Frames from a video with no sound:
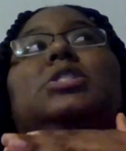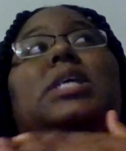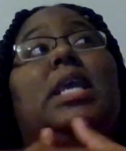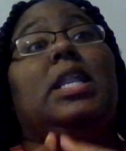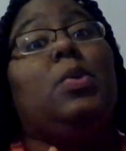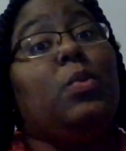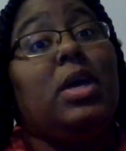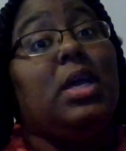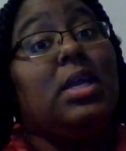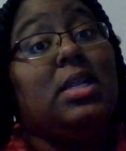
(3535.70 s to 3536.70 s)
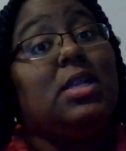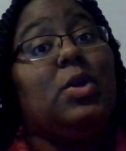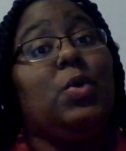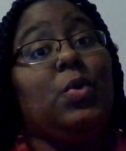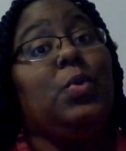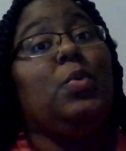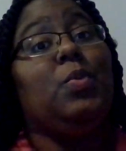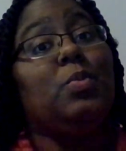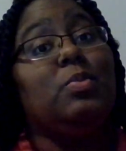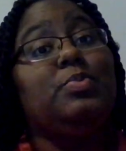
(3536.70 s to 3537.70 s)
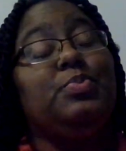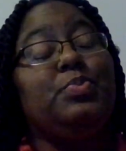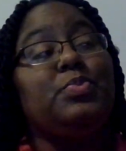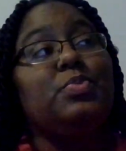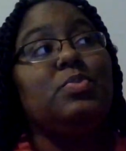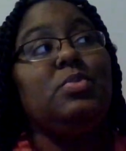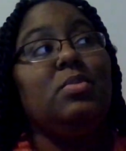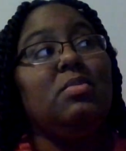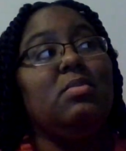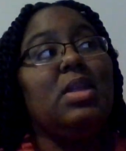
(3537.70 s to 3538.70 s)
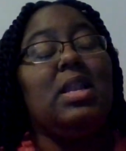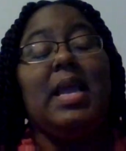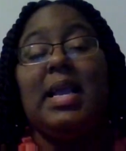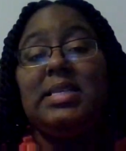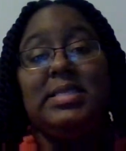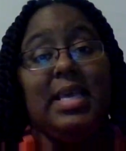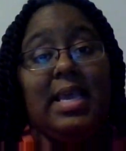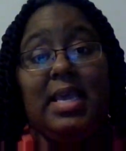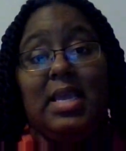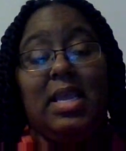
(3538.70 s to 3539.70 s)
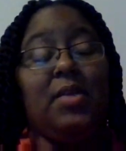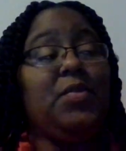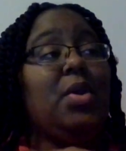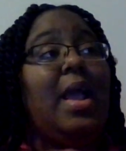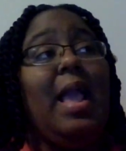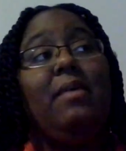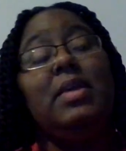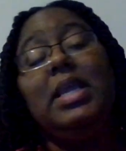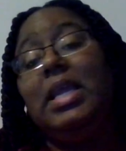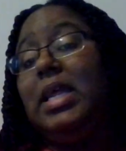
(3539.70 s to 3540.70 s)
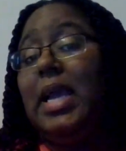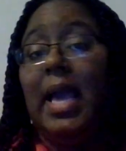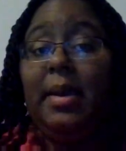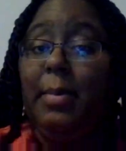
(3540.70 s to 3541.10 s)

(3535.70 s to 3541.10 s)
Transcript: to anyone who like I said, if you're having any kind of